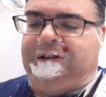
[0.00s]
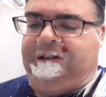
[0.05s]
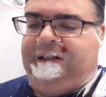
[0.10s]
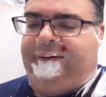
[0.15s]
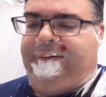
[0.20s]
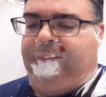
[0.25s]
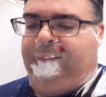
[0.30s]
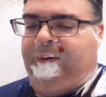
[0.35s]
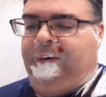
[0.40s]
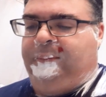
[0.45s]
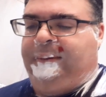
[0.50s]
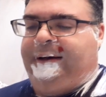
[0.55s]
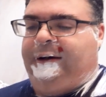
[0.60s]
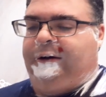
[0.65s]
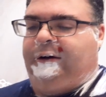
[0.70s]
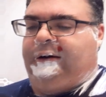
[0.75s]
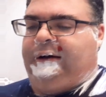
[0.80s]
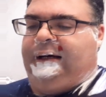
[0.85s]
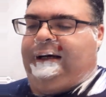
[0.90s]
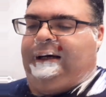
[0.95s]
shaving, one of my
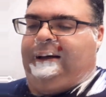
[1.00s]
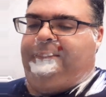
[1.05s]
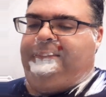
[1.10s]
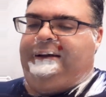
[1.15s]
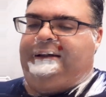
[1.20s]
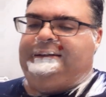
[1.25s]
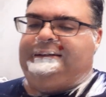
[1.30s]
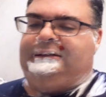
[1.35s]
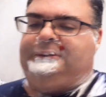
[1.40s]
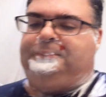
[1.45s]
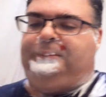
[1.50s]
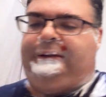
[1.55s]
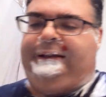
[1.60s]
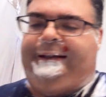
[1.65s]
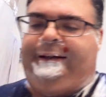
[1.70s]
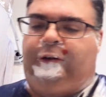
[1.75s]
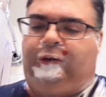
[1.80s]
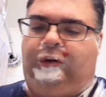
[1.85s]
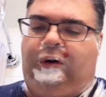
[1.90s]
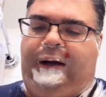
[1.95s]
other hobbies is
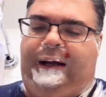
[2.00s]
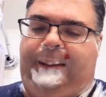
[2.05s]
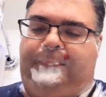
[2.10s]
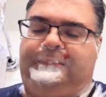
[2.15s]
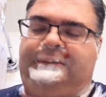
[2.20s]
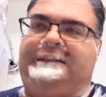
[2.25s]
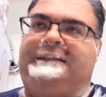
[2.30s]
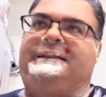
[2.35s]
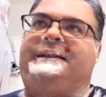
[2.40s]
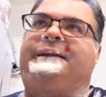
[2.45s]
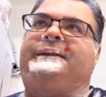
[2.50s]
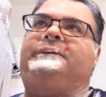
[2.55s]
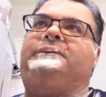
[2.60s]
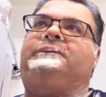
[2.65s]
playing craps.